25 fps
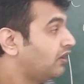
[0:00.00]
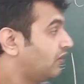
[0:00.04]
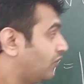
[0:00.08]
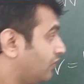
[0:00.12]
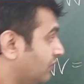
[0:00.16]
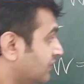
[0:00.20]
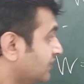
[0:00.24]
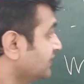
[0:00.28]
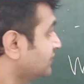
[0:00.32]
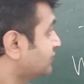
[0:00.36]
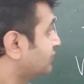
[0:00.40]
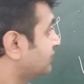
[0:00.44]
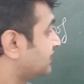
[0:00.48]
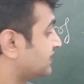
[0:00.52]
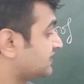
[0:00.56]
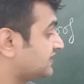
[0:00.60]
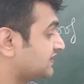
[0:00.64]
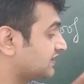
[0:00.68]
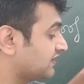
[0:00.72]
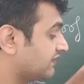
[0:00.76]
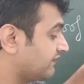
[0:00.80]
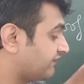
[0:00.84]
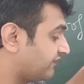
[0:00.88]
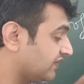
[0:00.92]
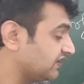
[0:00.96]
Okay, so this
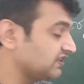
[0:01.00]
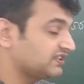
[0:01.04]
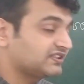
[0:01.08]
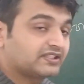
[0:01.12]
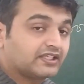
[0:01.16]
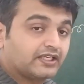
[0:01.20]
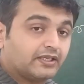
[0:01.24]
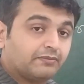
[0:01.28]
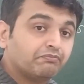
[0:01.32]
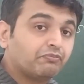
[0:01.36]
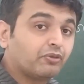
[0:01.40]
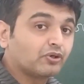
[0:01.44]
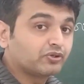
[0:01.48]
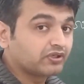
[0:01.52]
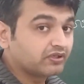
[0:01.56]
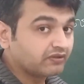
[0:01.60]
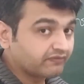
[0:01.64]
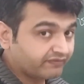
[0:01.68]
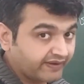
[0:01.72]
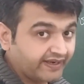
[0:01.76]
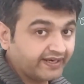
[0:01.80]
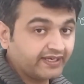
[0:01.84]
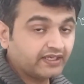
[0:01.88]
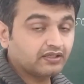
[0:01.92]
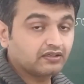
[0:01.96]
is a first important
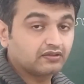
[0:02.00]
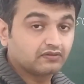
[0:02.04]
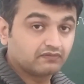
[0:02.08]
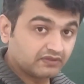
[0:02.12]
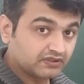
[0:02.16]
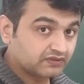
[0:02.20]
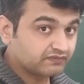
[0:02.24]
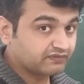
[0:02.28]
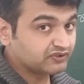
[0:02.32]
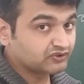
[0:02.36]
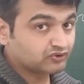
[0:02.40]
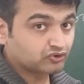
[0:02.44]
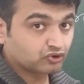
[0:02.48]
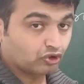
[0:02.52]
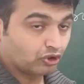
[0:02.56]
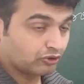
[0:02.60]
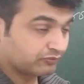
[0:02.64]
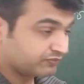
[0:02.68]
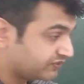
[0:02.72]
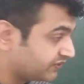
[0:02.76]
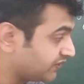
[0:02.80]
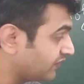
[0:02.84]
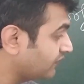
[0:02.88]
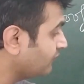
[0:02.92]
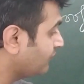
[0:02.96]
fact which one should
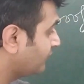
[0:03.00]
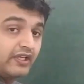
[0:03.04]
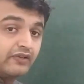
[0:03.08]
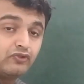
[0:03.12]
observe.